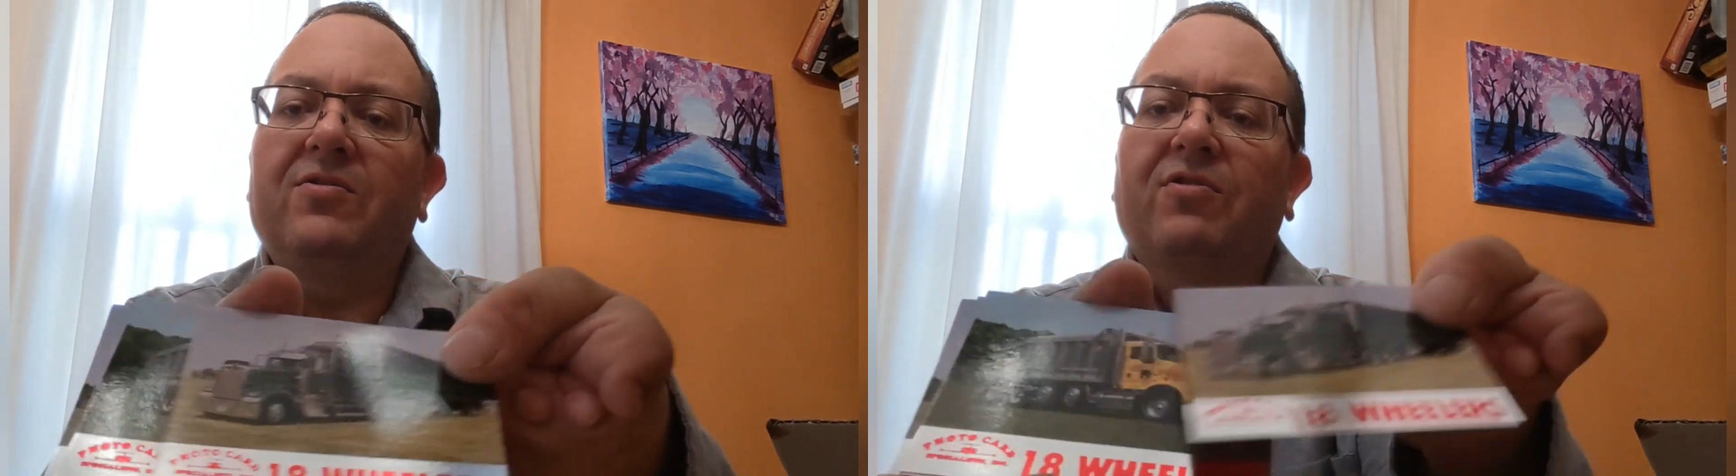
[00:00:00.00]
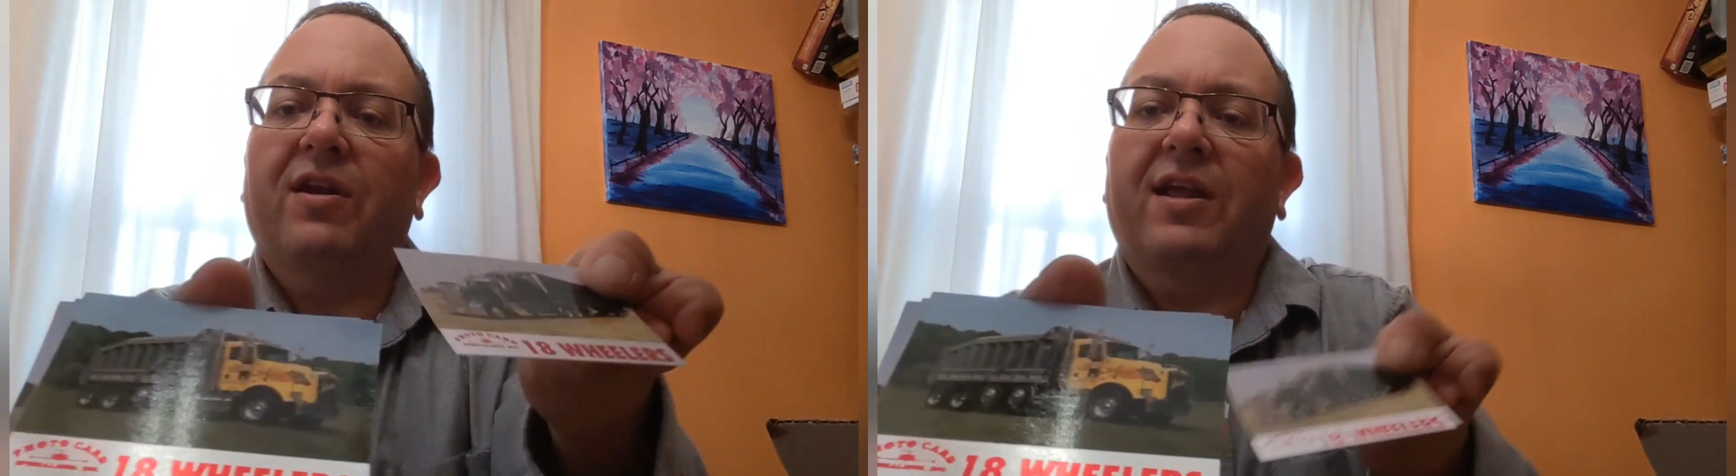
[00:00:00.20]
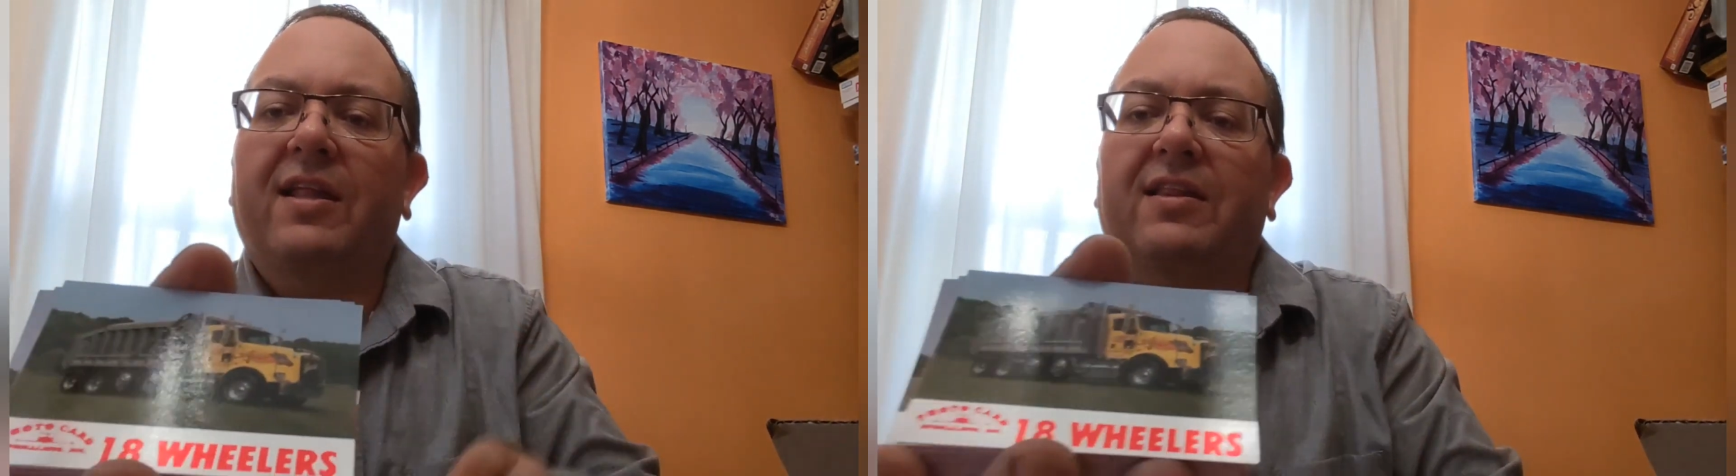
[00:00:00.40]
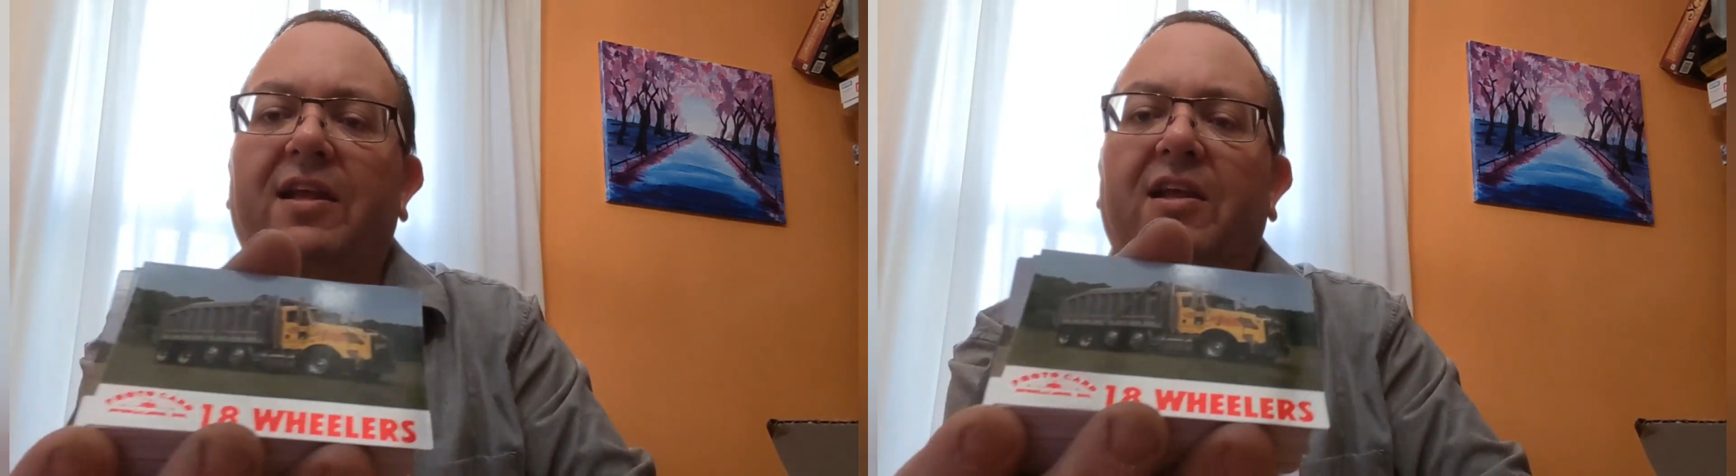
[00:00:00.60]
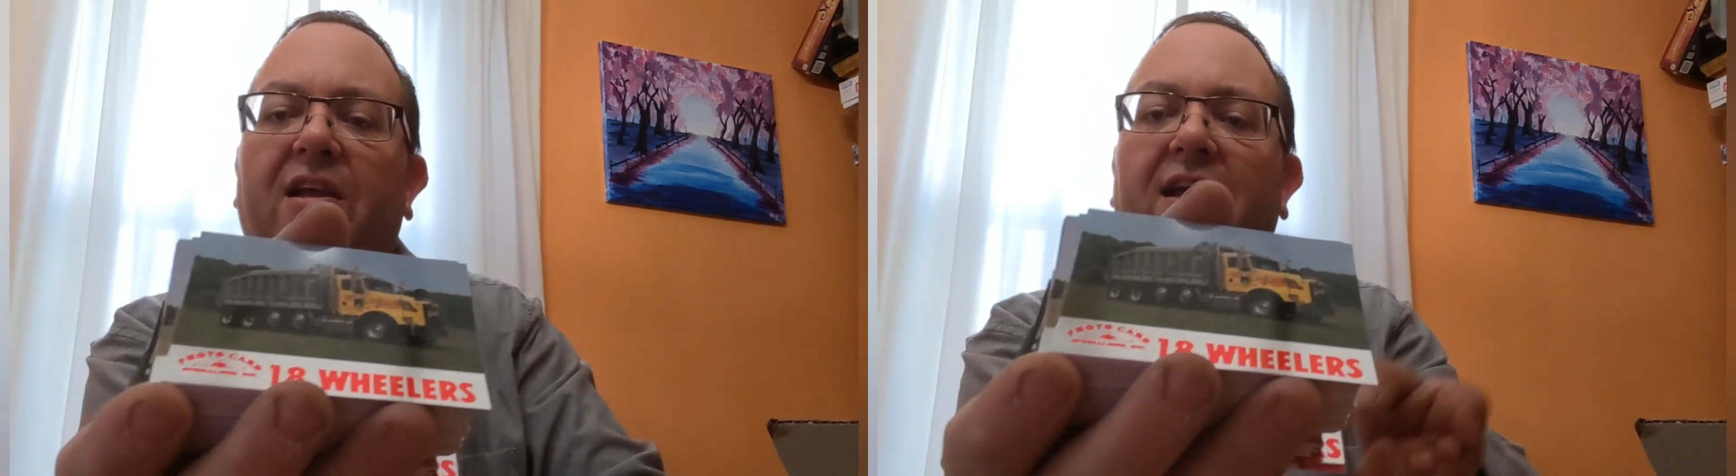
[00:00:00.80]
Trying to
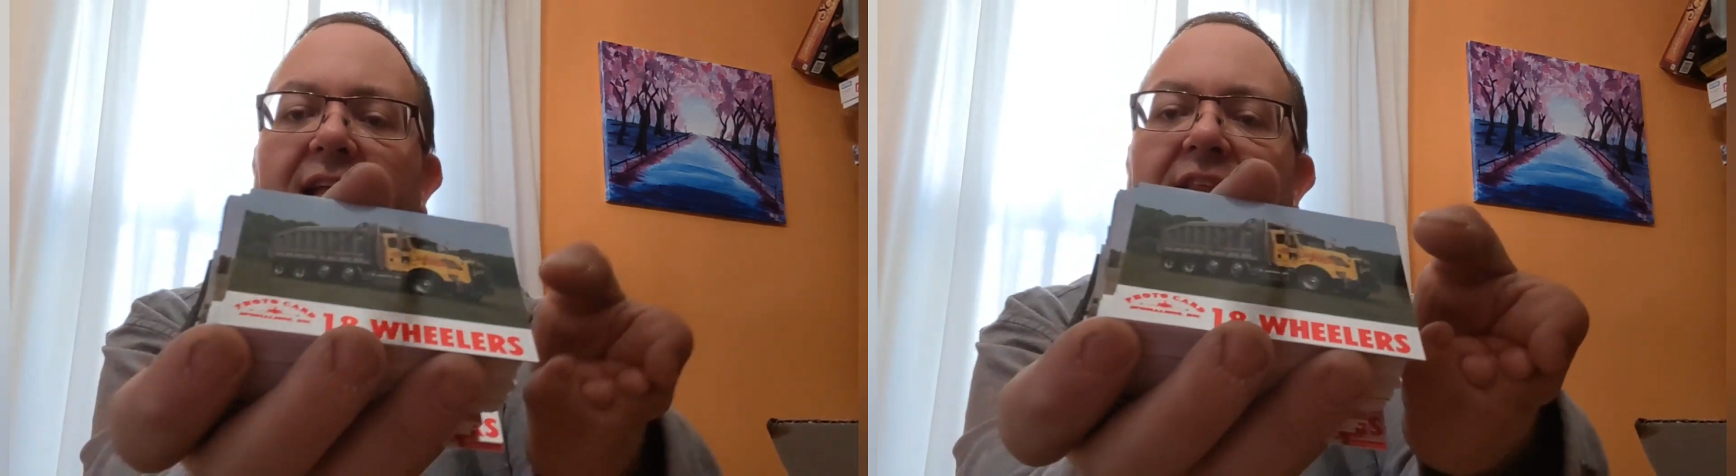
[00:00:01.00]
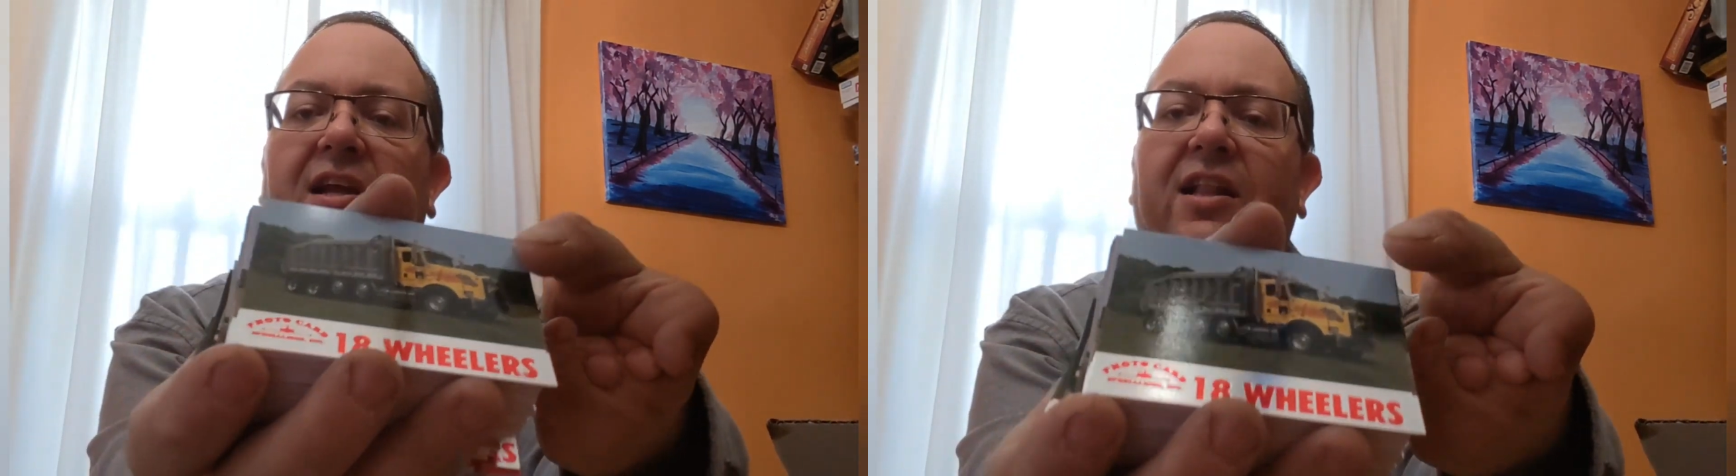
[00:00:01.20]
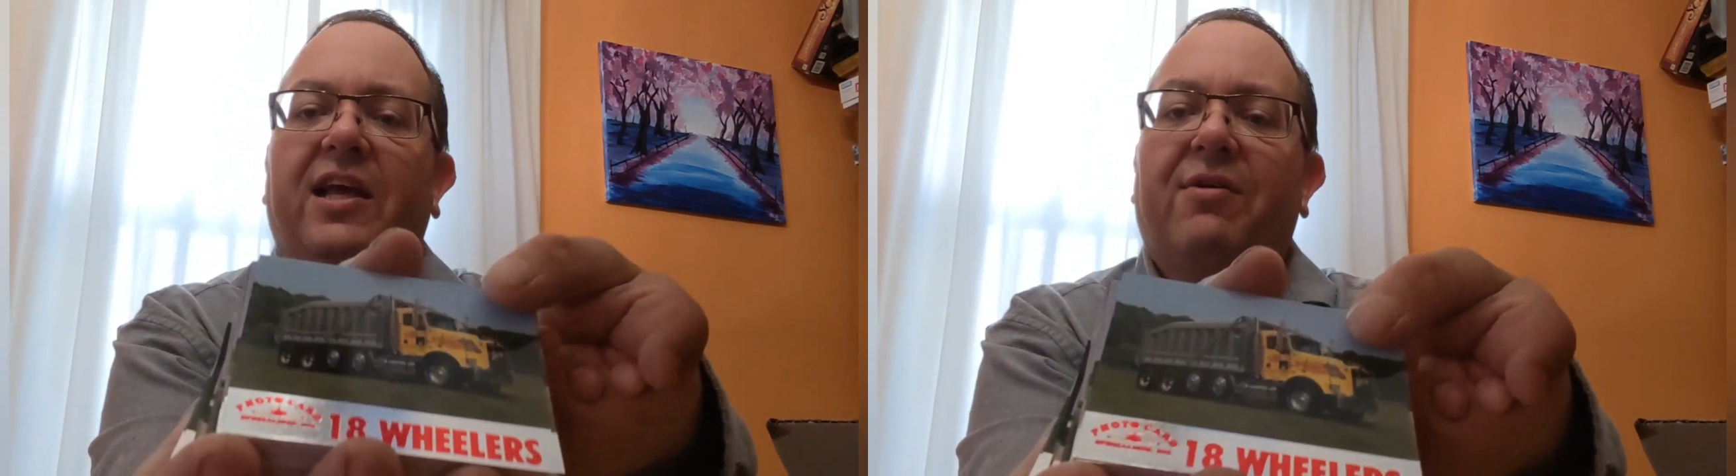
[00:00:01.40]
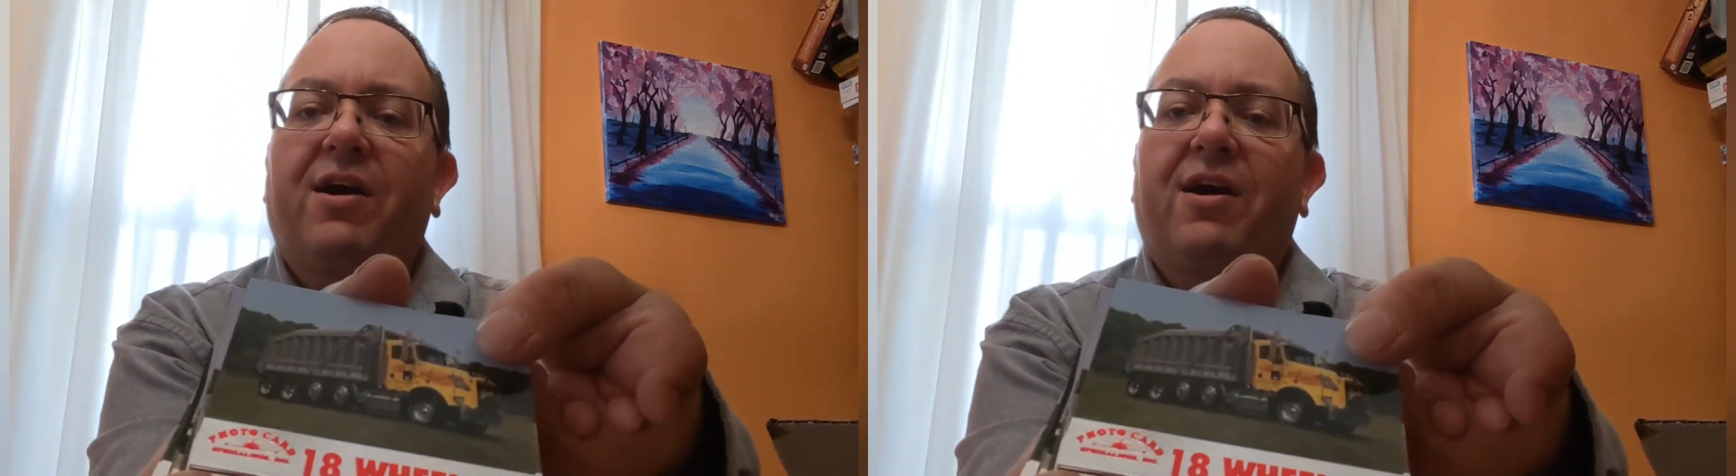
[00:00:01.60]
get the glare